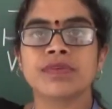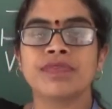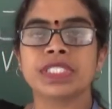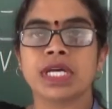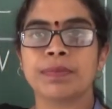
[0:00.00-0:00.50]

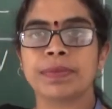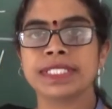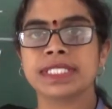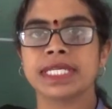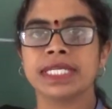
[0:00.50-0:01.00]
which are
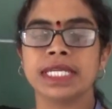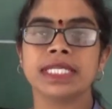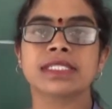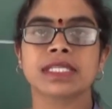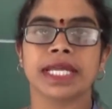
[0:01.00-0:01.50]
present
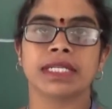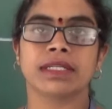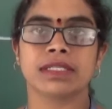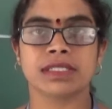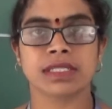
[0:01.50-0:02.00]
inside
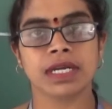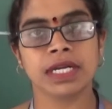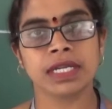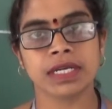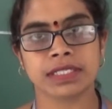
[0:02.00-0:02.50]
this
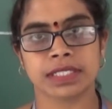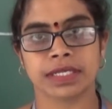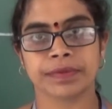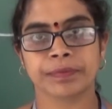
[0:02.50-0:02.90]
conductor.